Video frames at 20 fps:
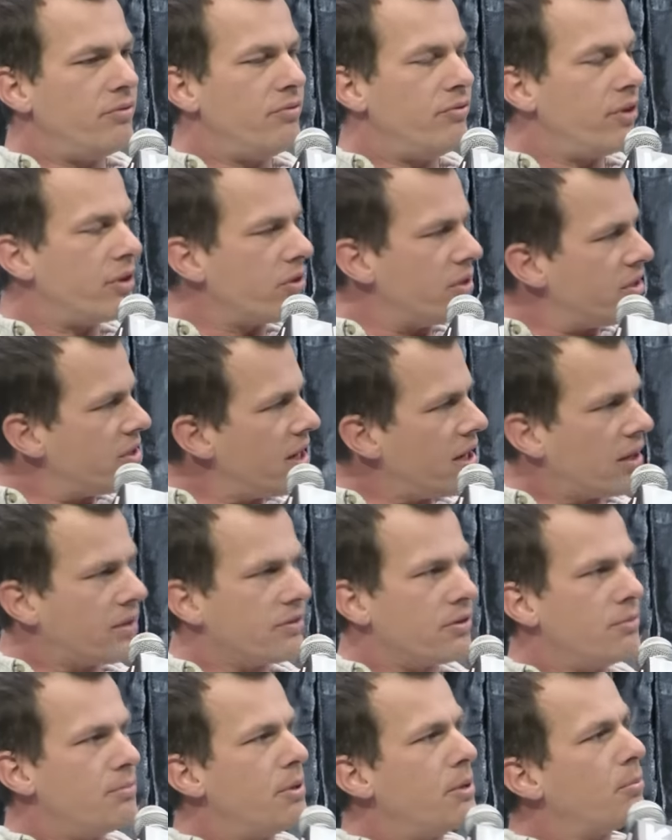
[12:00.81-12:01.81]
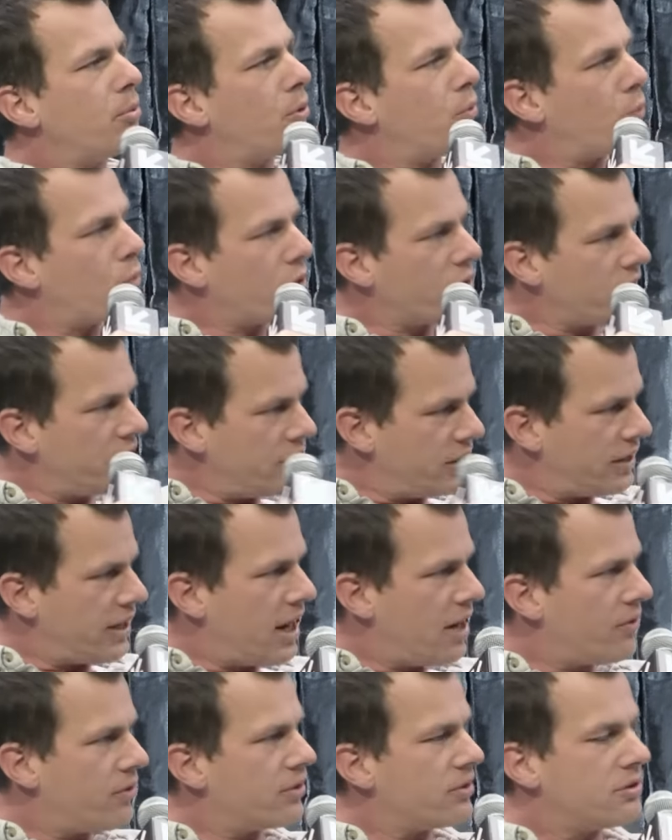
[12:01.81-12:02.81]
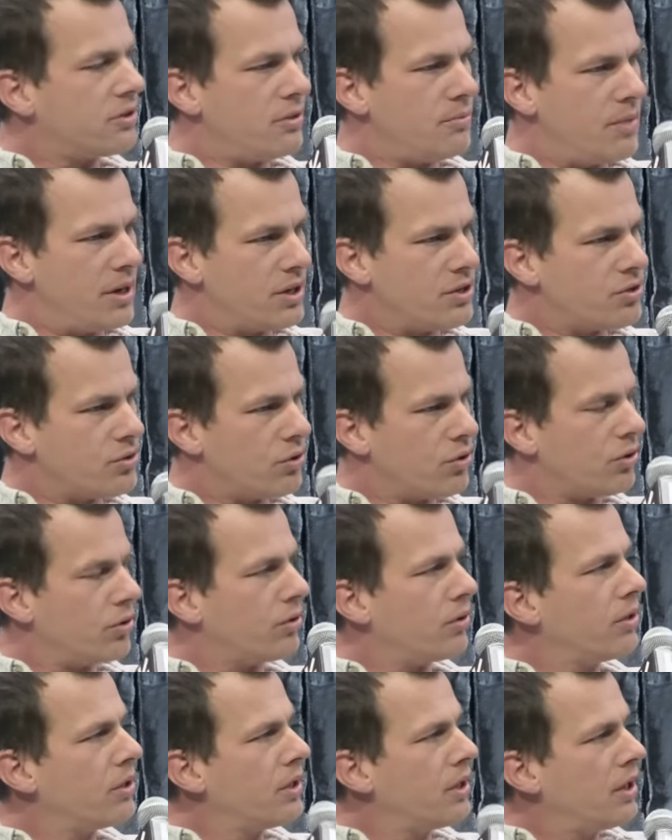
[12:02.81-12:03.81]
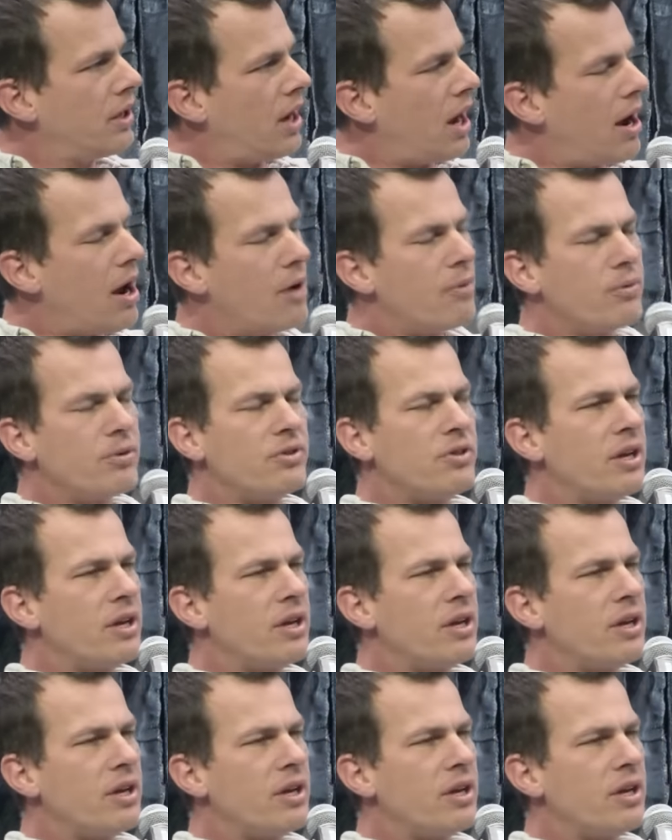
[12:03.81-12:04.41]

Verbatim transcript: very talented people working together to make sure. I, I was